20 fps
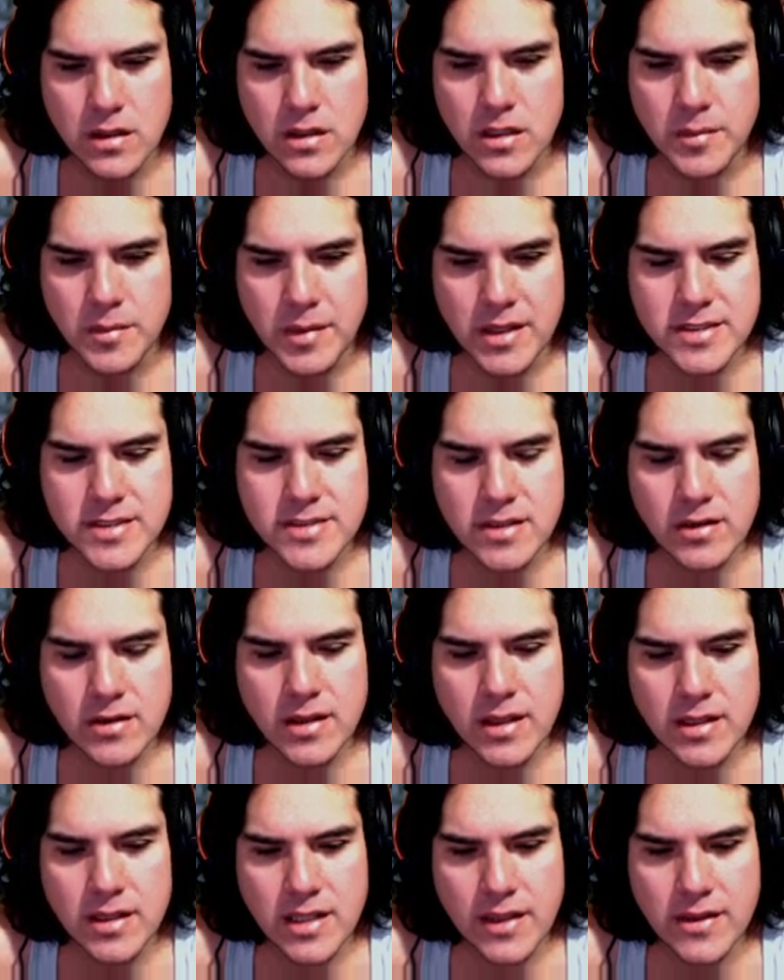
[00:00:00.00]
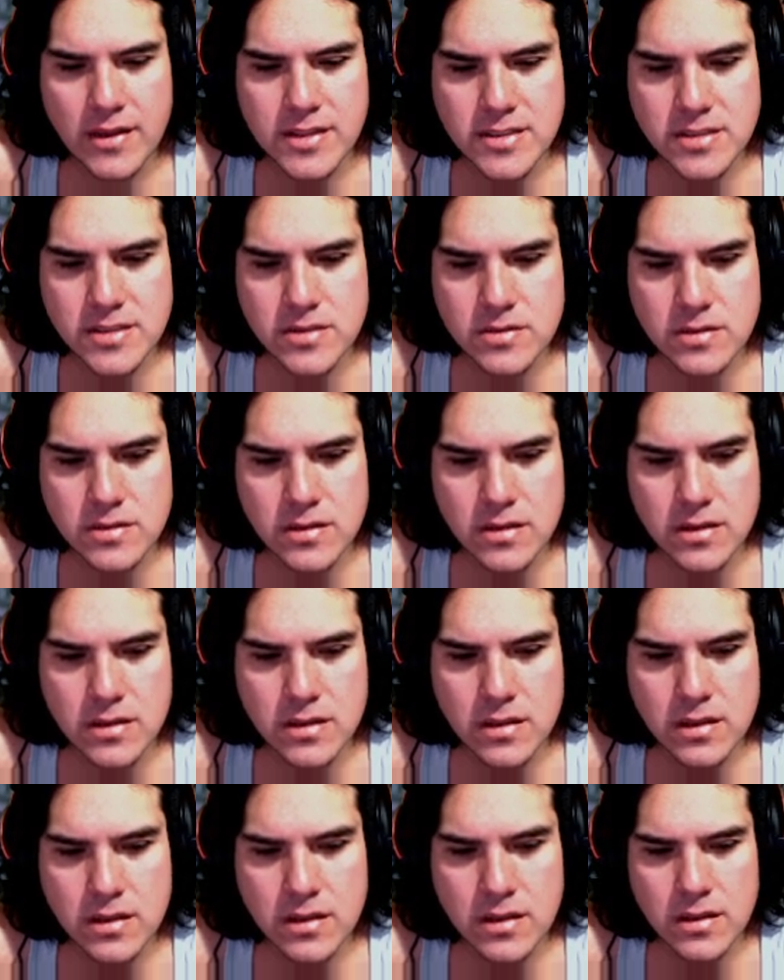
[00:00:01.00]
You make it sound like nothing's
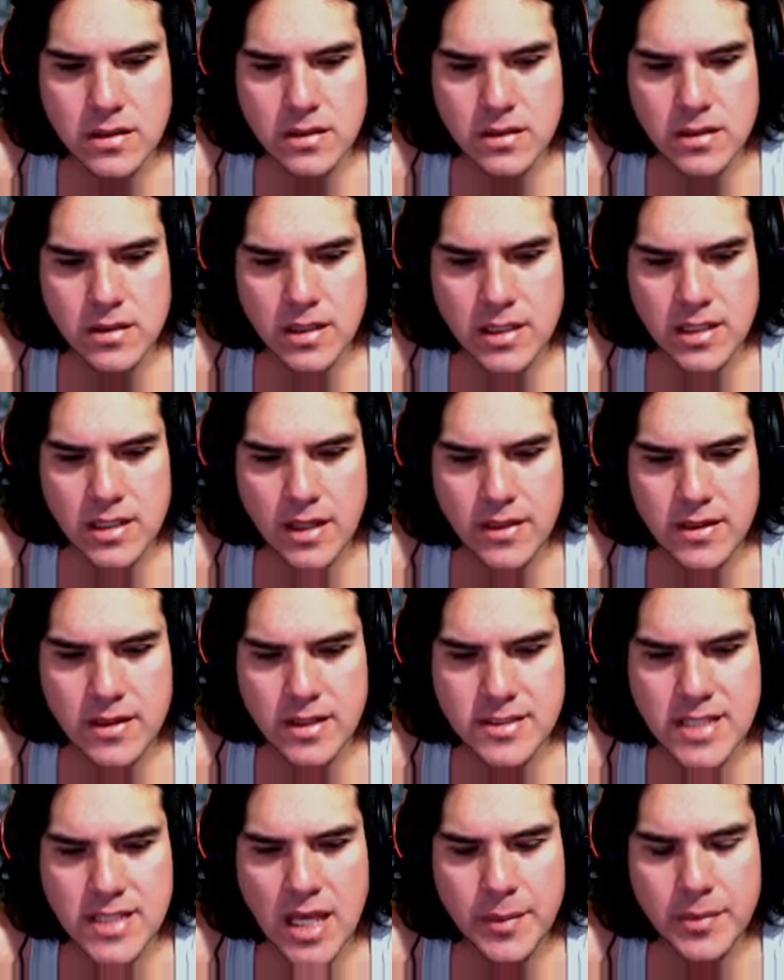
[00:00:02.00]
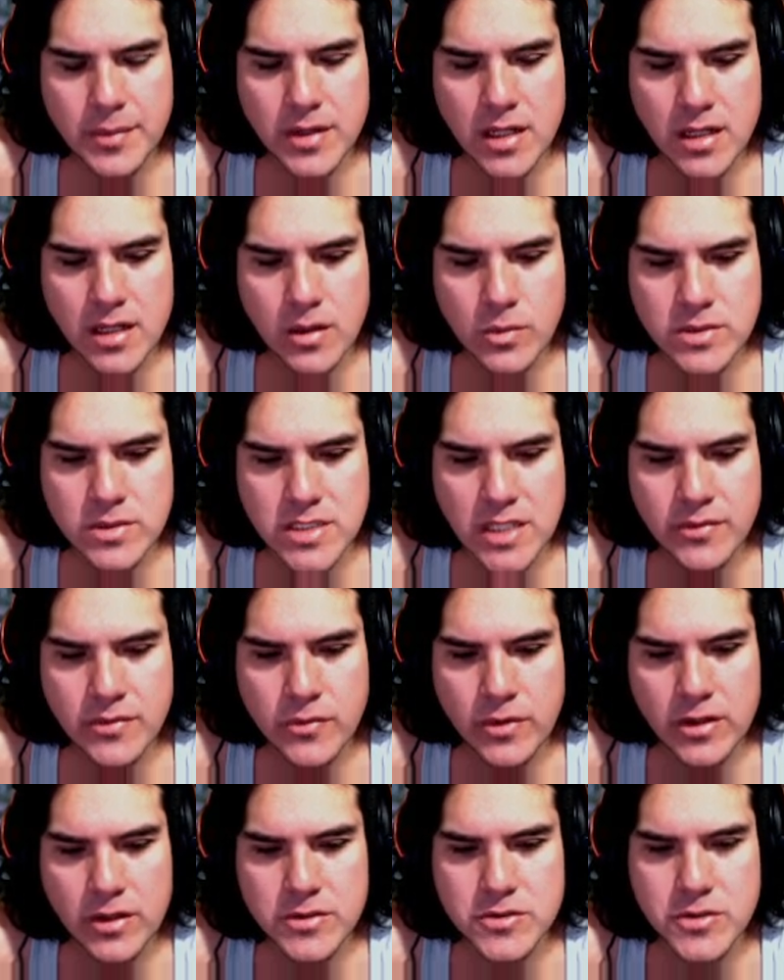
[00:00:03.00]
like nothing that's happened and was even
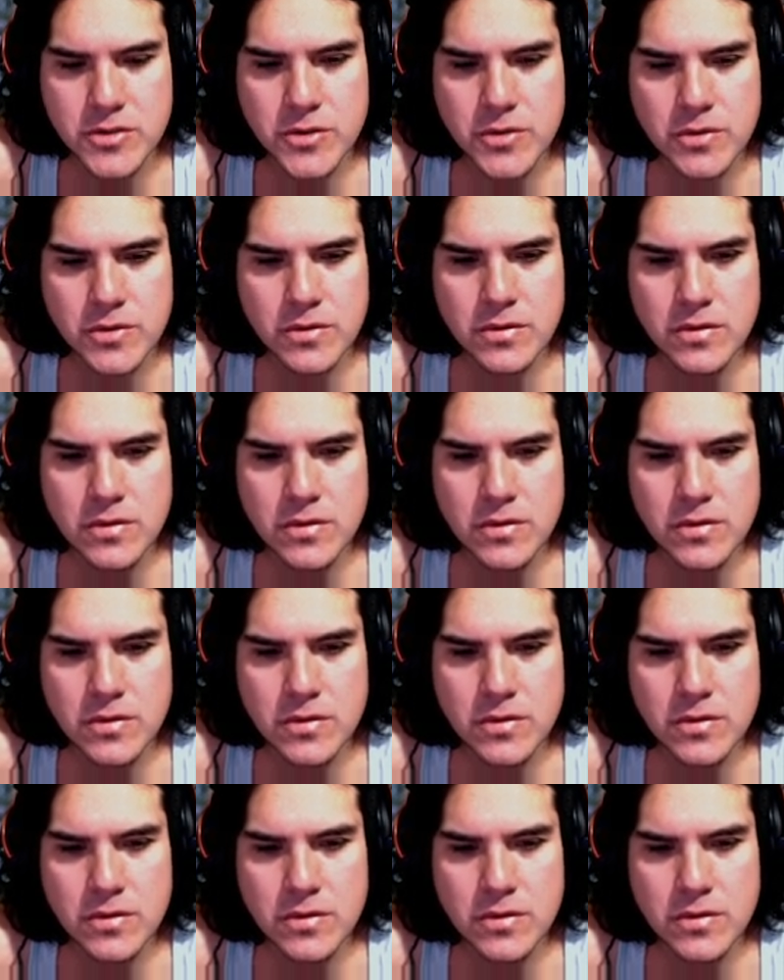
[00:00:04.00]
real to you.